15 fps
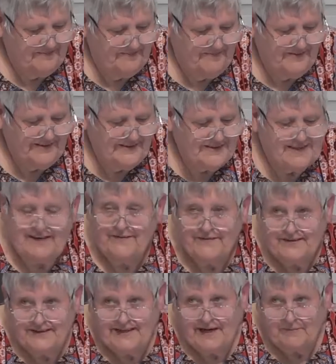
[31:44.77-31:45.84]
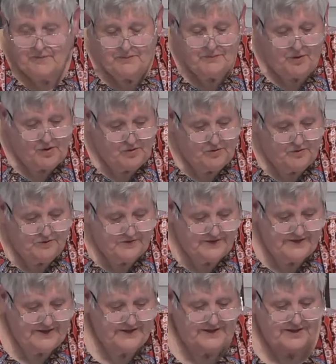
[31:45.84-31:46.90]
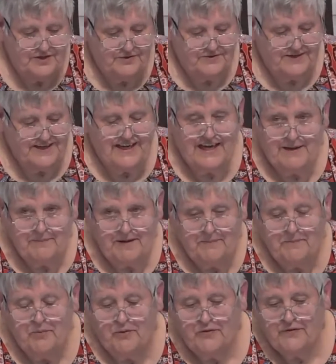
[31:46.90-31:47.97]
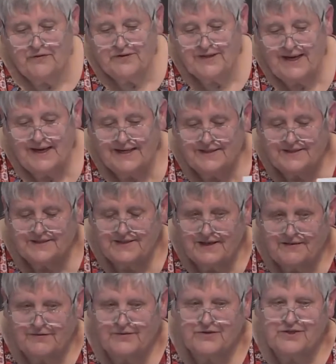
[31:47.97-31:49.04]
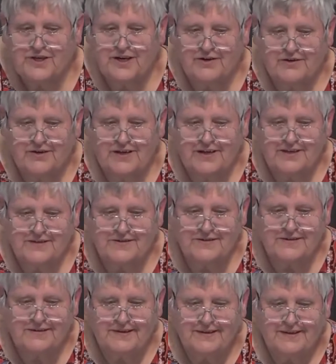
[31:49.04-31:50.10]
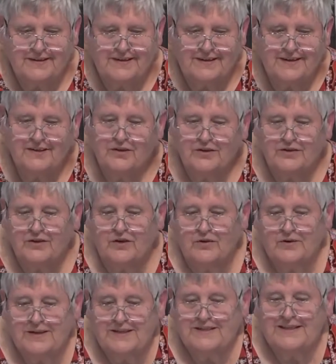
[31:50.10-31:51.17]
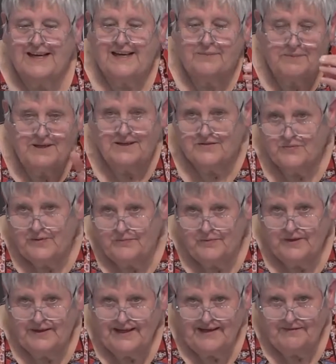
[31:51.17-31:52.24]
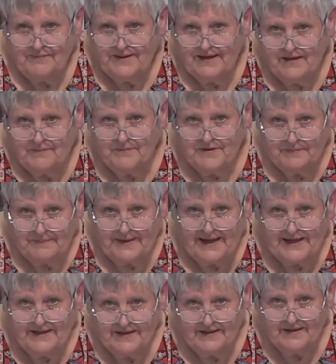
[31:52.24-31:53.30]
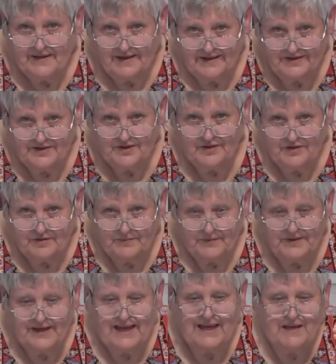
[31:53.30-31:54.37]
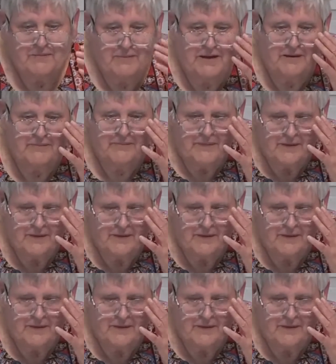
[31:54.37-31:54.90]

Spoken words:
Philosophically, I'm opposed to using gaming both for taxes and for charities. In North Dakota, it's sad because we really have become dependent on charitable gaming.